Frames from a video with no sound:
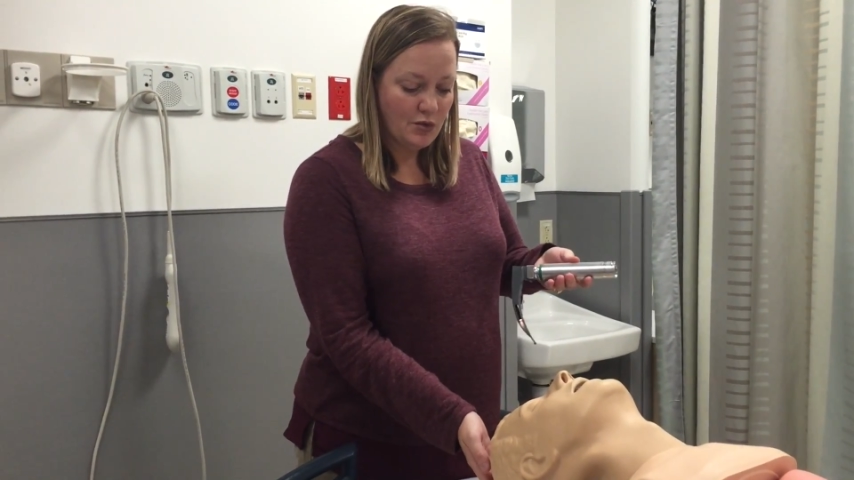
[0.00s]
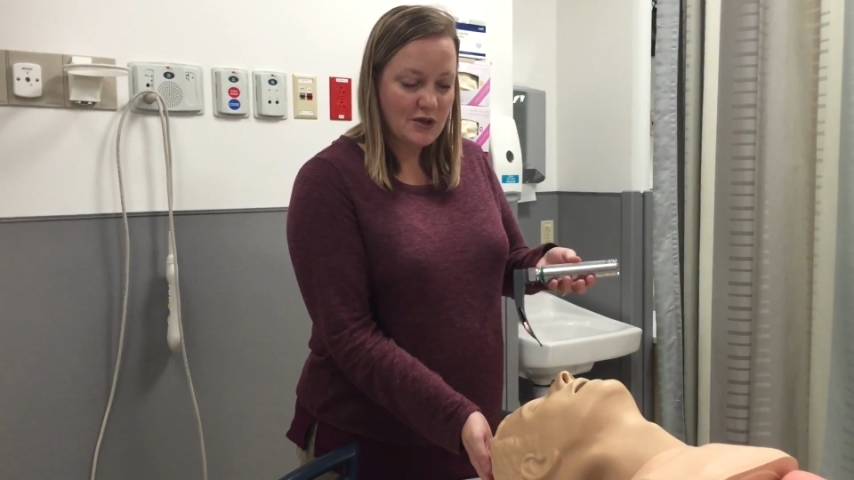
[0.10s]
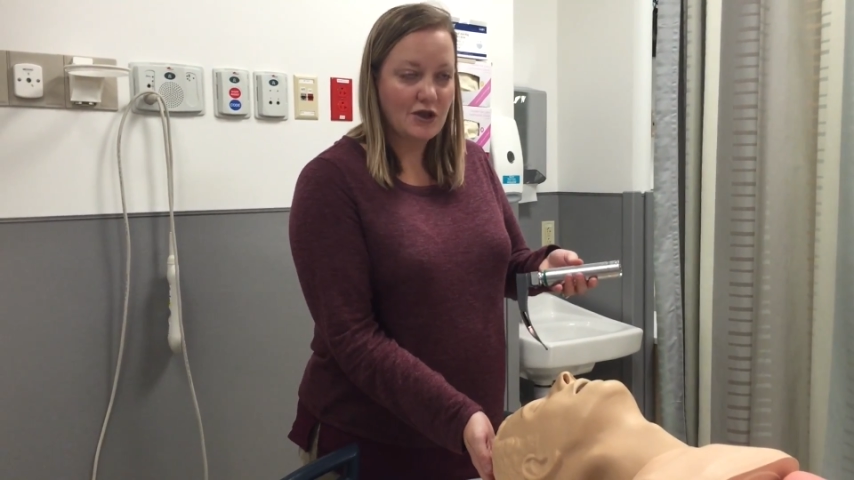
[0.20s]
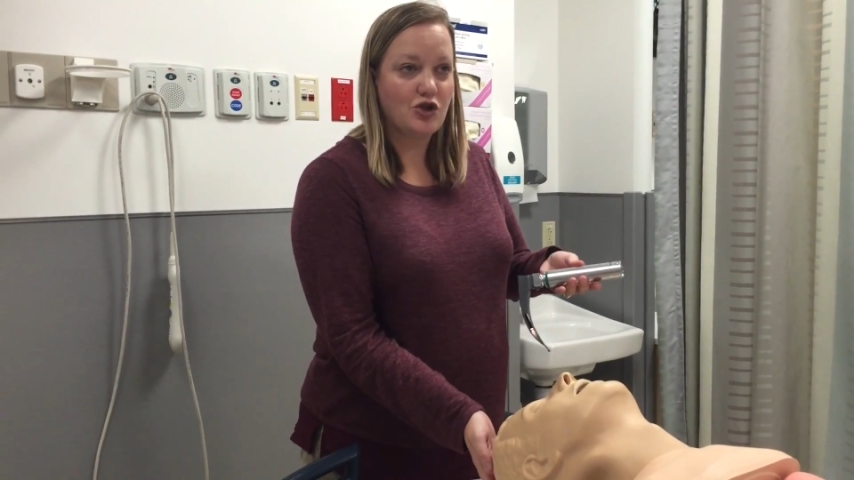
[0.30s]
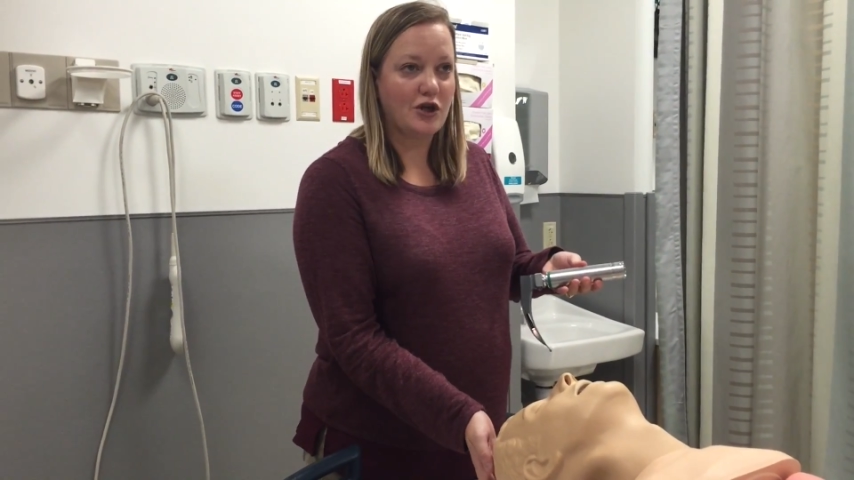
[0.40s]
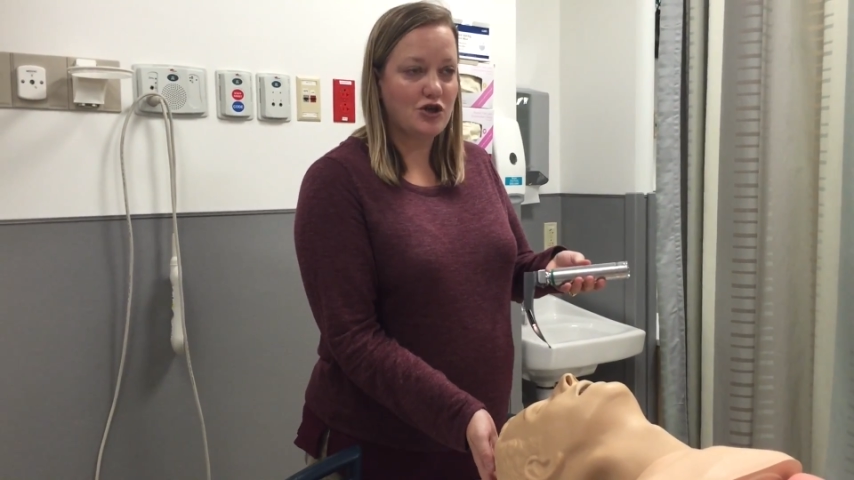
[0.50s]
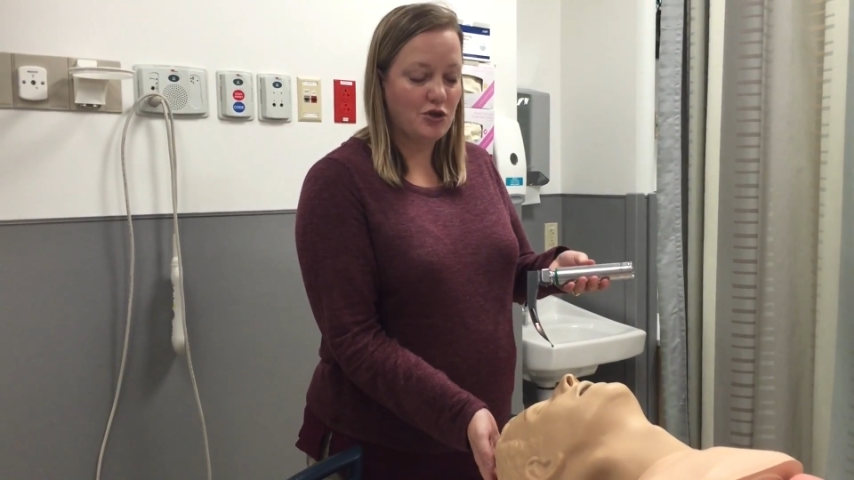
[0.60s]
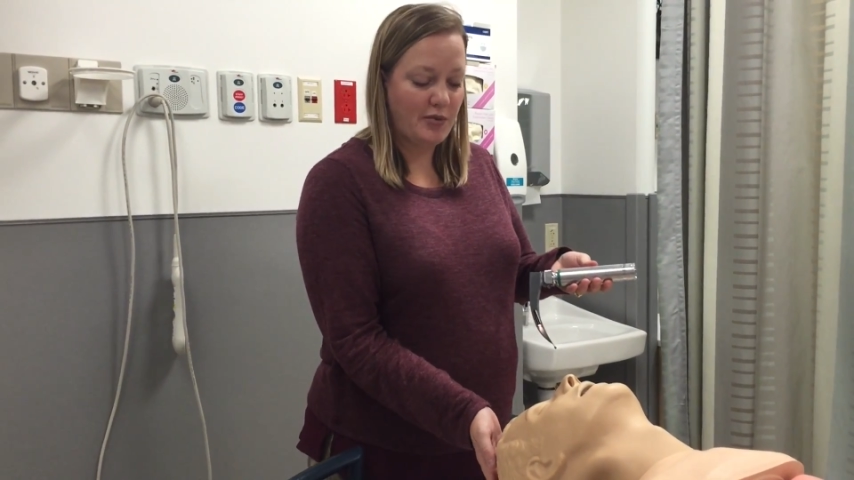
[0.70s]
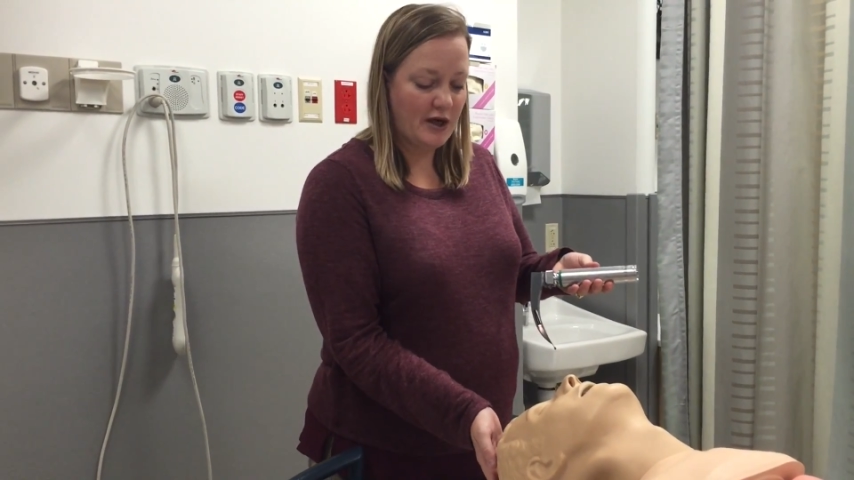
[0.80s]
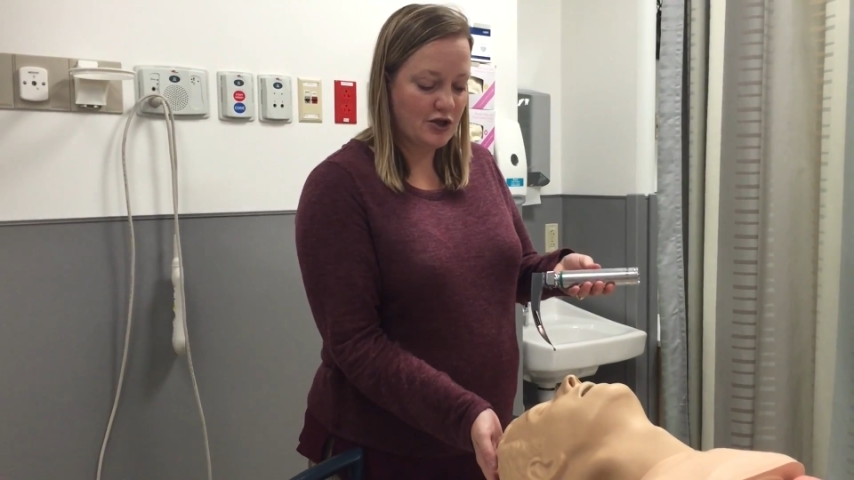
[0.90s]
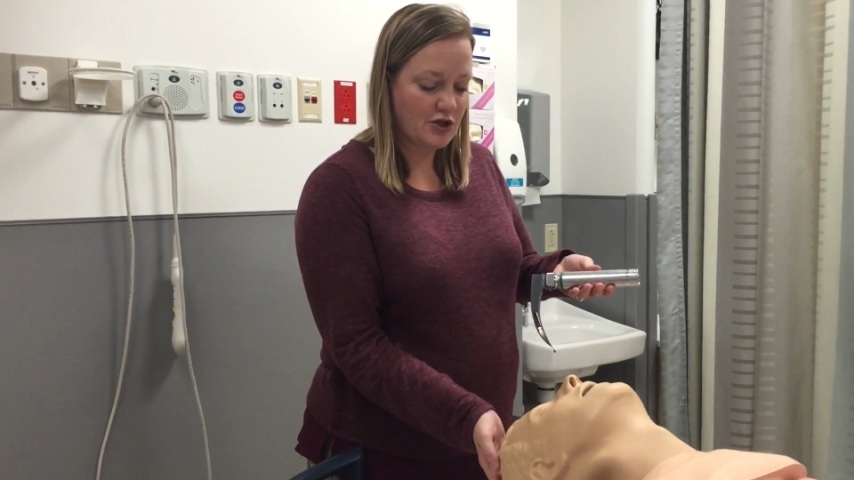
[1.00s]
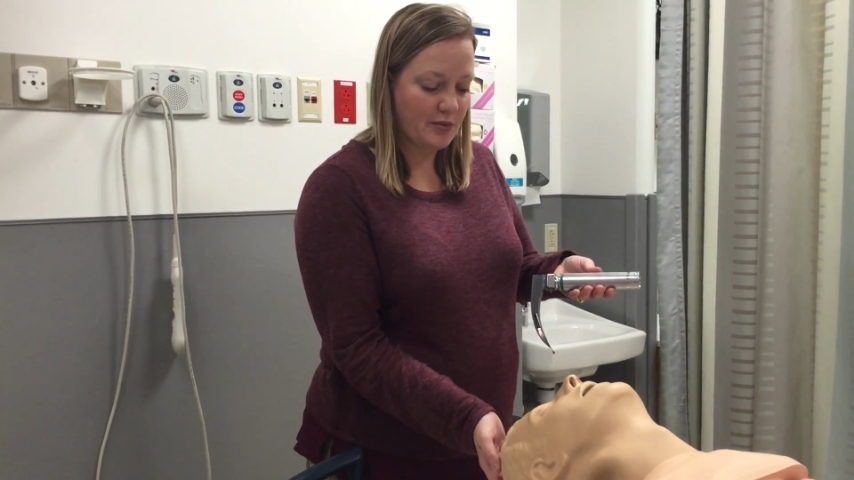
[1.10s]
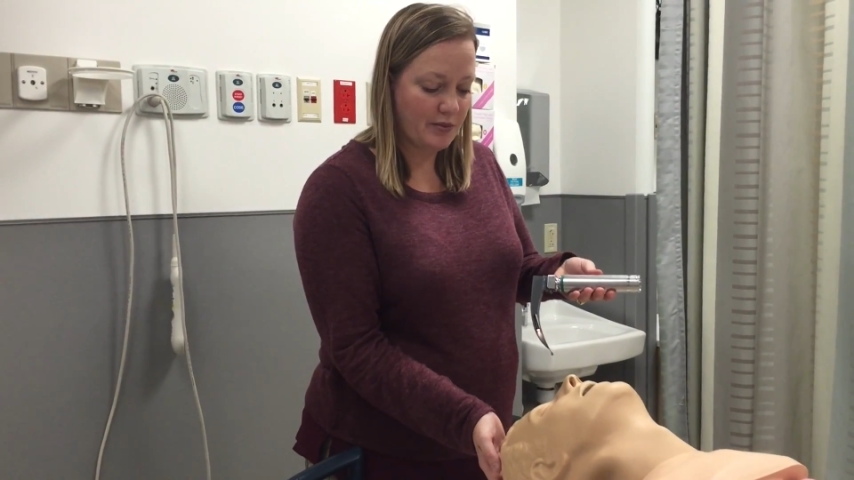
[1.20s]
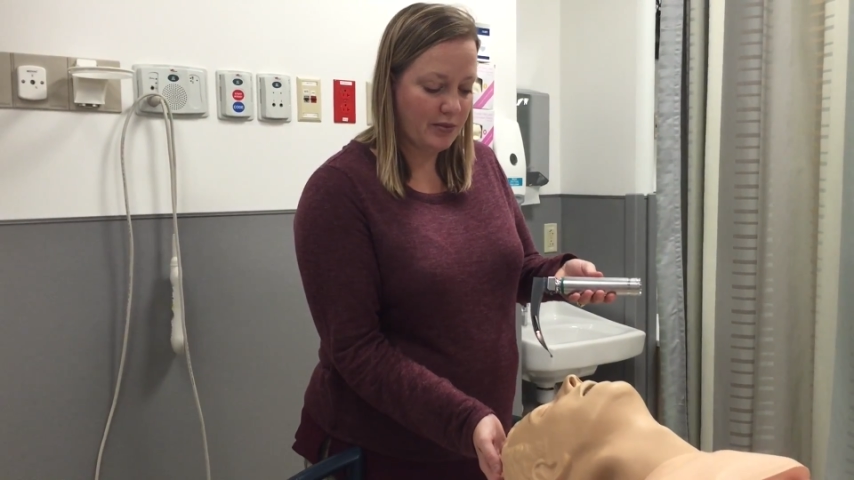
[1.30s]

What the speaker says: I suggest you place